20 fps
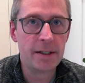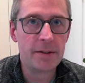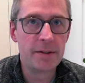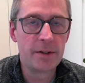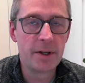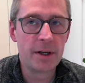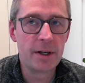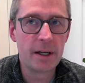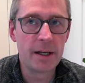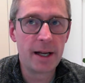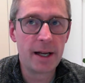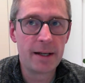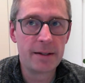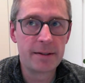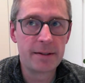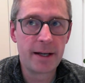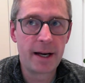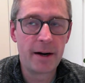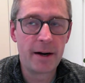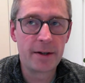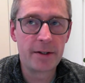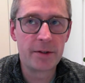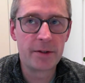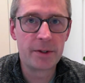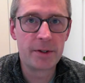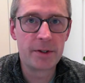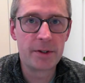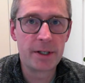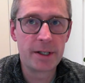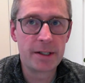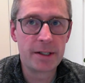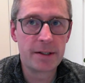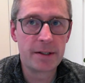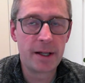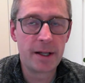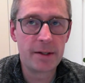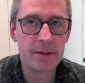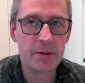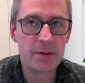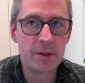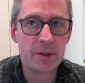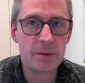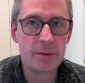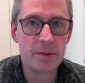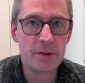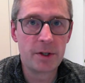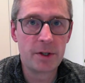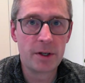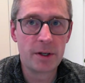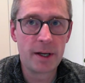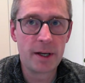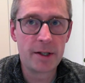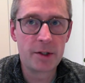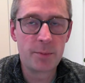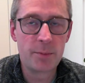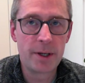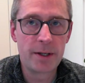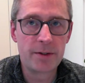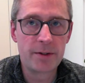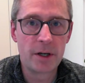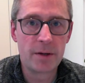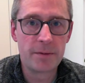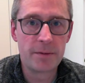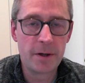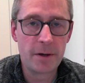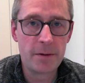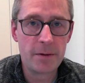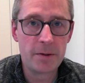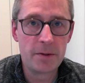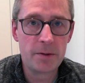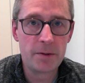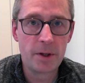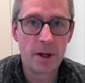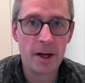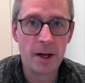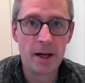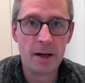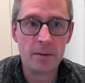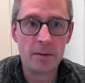certainly has characteristics that suit certain aspects over others.